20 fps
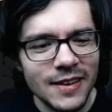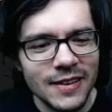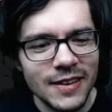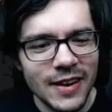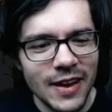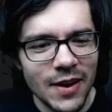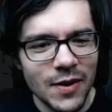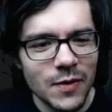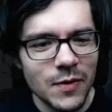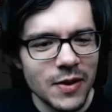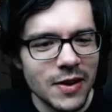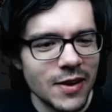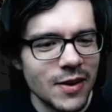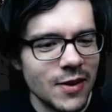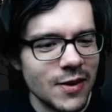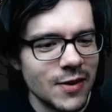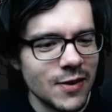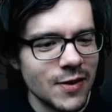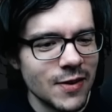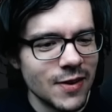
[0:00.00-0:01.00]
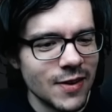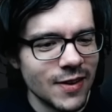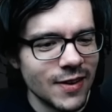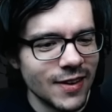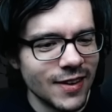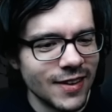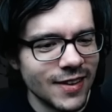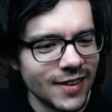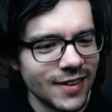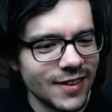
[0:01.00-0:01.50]
Now,
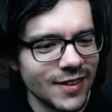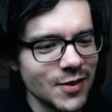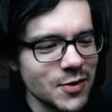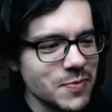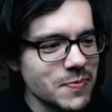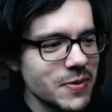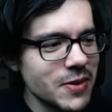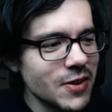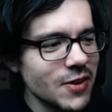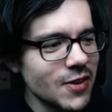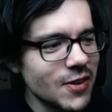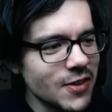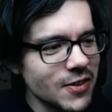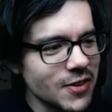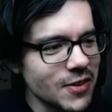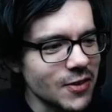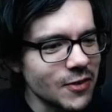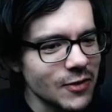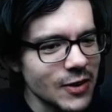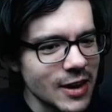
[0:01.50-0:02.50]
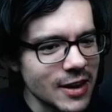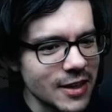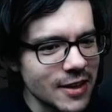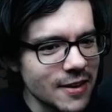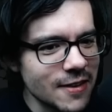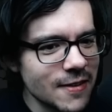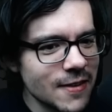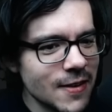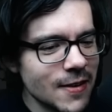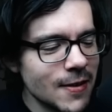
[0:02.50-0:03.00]
hope y'all are
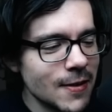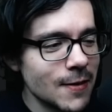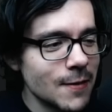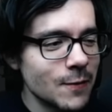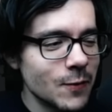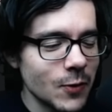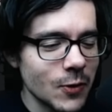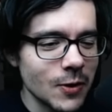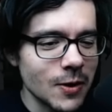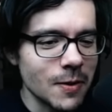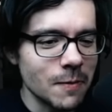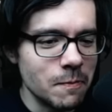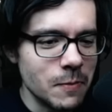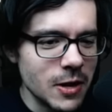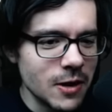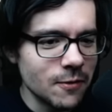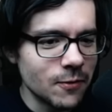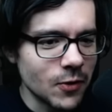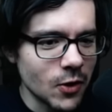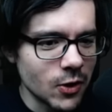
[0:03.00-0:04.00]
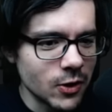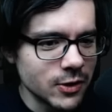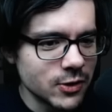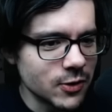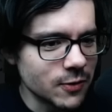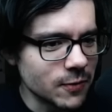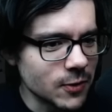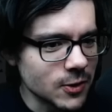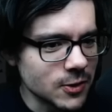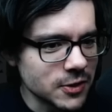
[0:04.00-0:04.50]
ready for a bit of
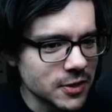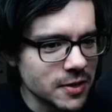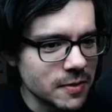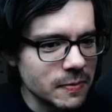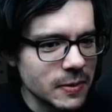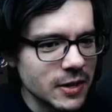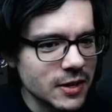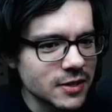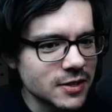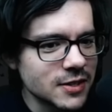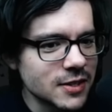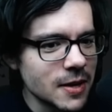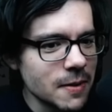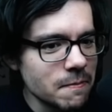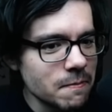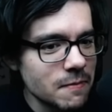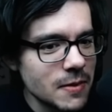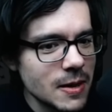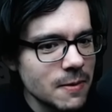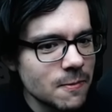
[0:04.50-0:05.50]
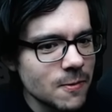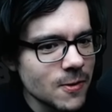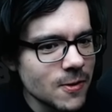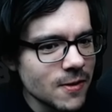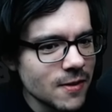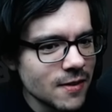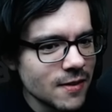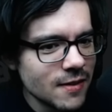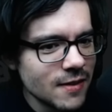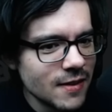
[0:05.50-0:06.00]
controversy, because some
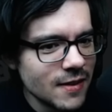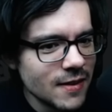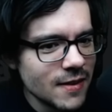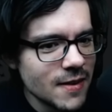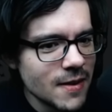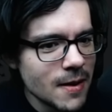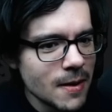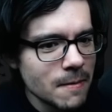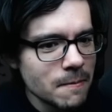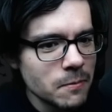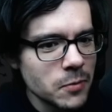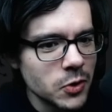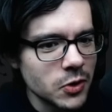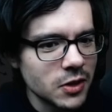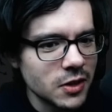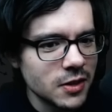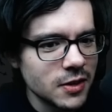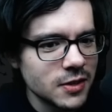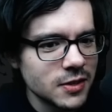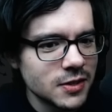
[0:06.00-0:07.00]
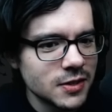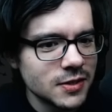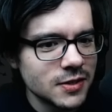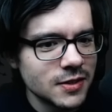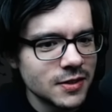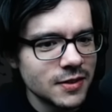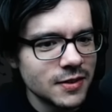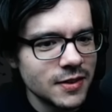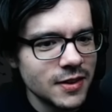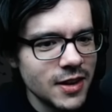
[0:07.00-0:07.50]
people put this
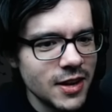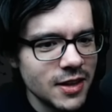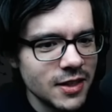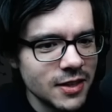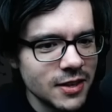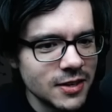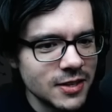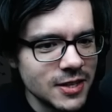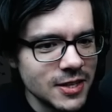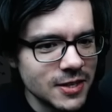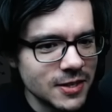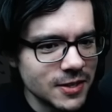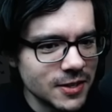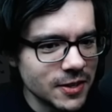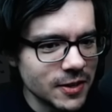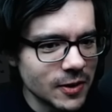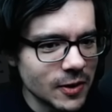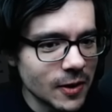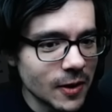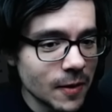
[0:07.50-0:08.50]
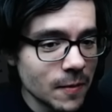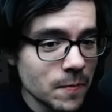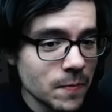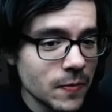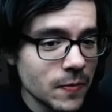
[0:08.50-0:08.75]
in the D tier,